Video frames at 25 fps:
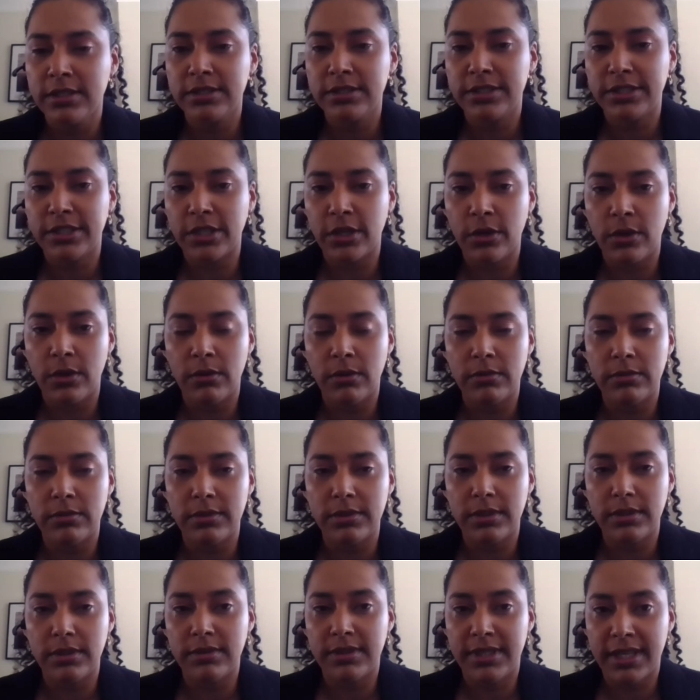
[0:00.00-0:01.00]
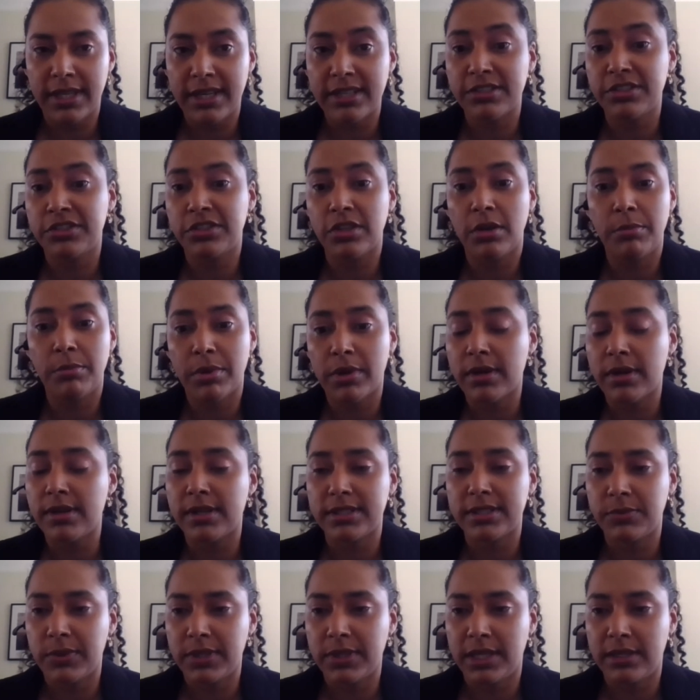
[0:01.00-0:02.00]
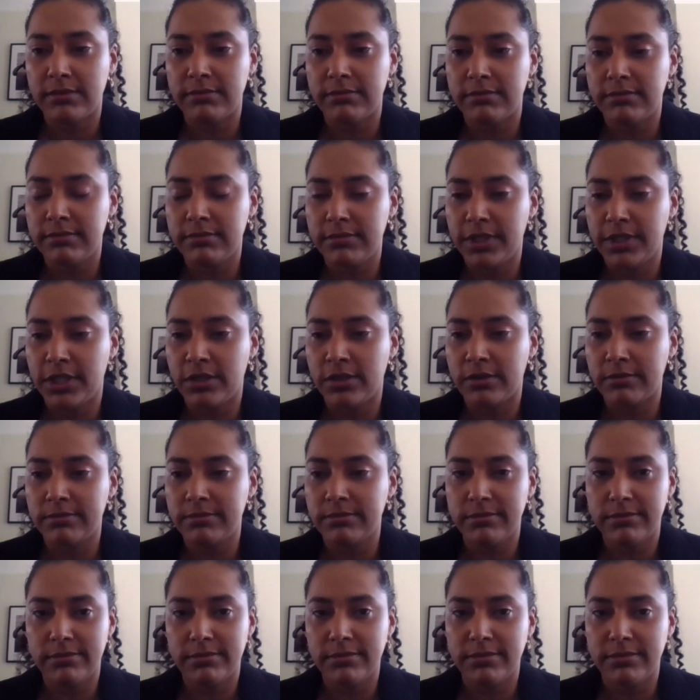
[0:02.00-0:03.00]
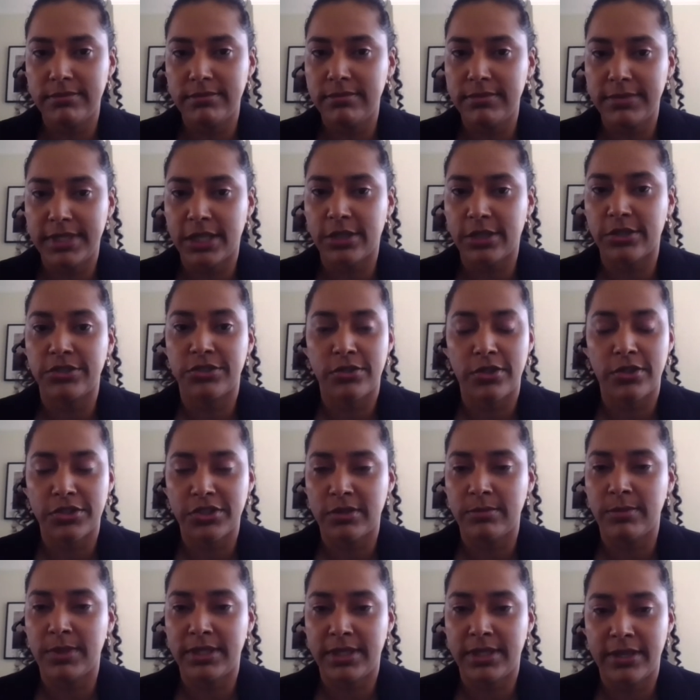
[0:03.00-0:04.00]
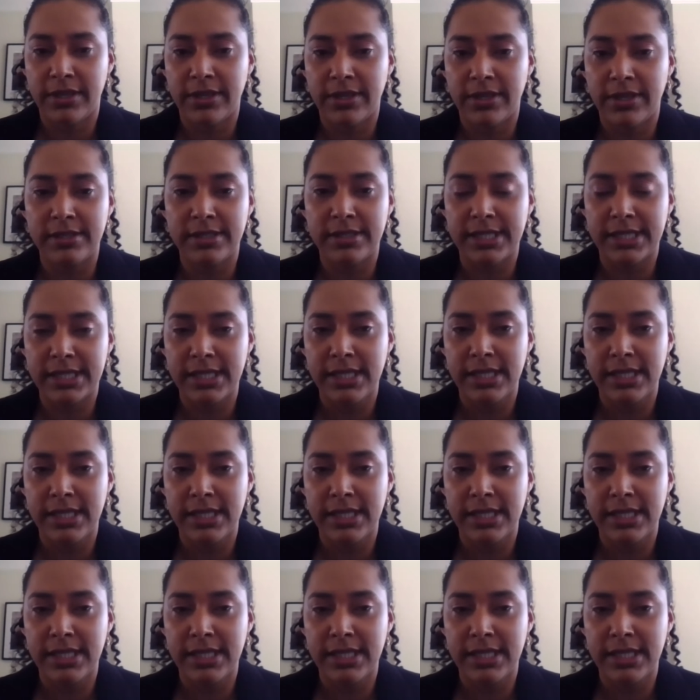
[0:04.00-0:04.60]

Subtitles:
So there are some products within, the construction materials